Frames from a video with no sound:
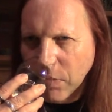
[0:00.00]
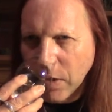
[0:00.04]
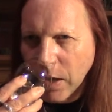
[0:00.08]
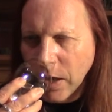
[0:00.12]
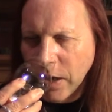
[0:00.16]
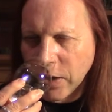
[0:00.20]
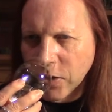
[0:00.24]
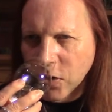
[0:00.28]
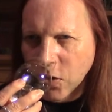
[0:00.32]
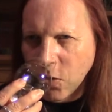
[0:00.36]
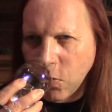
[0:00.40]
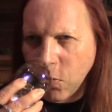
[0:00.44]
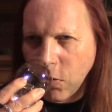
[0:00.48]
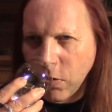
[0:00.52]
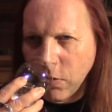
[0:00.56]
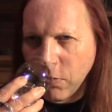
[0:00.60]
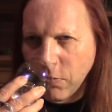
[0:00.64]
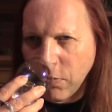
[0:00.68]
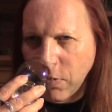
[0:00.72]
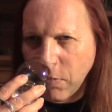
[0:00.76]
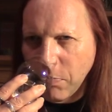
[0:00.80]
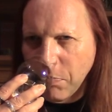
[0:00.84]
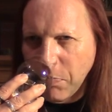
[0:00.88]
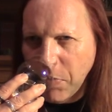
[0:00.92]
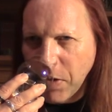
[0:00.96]
It's quite
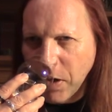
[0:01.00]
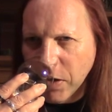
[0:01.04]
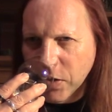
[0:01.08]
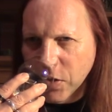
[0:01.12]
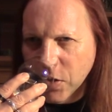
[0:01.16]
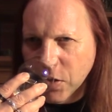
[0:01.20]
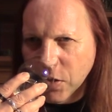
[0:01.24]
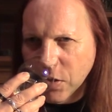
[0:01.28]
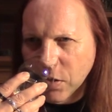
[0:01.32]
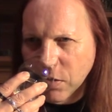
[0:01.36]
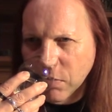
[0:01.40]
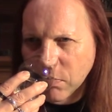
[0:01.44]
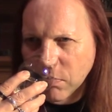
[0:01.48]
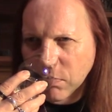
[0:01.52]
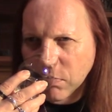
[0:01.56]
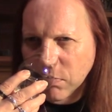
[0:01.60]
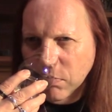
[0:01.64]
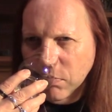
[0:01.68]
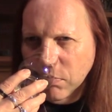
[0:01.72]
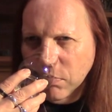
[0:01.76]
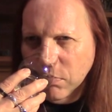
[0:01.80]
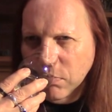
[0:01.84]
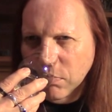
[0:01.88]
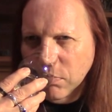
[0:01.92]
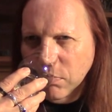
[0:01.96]
robust.
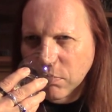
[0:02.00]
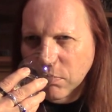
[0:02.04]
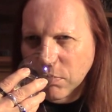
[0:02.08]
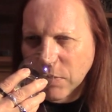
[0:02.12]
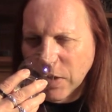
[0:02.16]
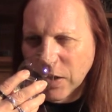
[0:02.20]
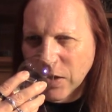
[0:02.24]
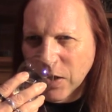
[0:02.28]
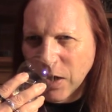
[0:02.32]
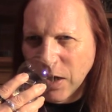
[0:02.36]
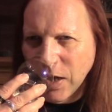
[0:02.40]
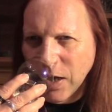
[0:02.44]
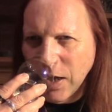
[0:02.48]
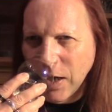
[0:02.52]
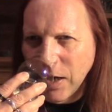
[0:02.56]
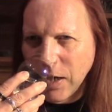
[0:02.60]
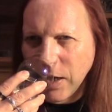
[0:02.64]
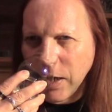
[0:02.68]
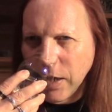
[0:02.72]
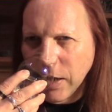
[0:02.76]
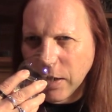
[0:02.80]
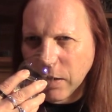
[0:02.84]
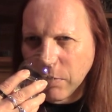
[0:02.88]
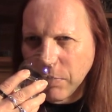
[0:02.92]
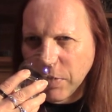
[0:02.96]
There's a
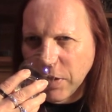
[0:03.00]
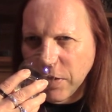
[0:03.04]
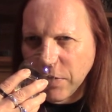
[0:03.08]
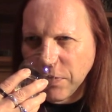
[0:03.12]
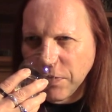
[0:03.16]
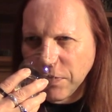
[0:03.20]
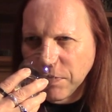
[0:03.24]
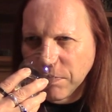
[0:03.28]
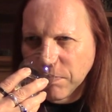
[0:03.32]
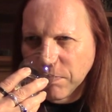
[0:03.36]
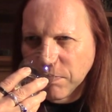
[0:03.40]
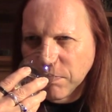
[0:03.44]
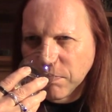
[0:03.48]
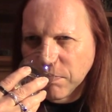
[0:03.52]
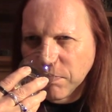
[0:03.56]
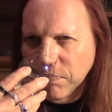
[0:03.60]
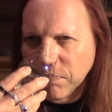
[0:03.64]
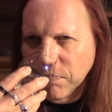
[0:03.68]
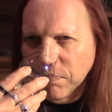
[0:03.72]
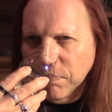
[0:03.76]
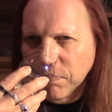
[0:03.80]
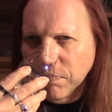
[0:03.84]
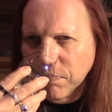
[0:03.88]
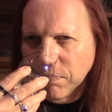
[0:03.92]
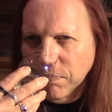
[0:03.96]
little bit
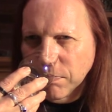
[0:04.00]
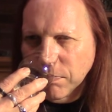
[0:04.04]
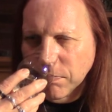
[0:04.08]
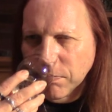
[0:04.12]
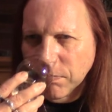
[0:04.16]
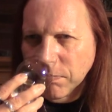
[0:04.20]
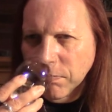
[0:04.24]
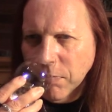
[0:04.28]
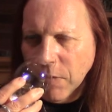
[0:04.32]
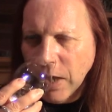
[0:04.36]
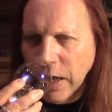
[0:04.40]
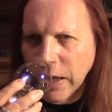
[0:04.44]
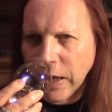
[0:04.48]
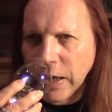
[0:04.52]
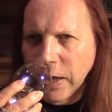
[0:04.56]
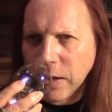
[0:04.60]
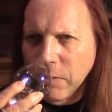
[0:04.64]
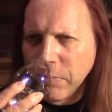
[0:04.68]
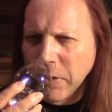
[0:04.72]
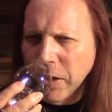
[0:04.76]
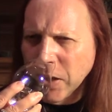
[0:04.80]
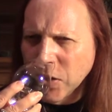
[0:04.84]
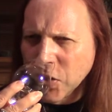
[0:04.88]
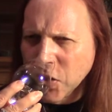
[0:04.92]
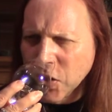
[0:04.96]

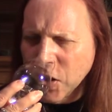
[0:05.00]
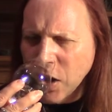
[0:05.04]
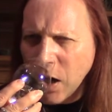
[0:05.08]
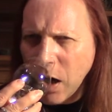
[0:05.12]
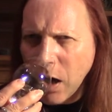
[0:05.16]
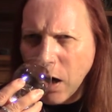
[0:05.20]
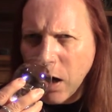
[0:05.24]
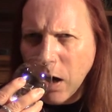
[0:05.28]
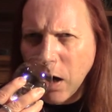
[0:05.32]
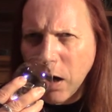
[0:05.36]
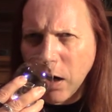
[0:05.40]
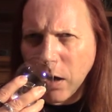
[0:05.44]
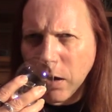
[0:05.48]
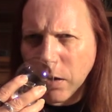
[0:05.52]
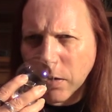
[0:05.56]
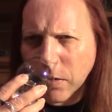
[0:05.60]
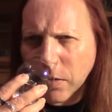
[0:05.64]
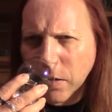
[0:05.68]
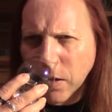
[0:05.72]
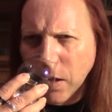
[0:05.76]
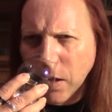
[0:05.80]
of tar.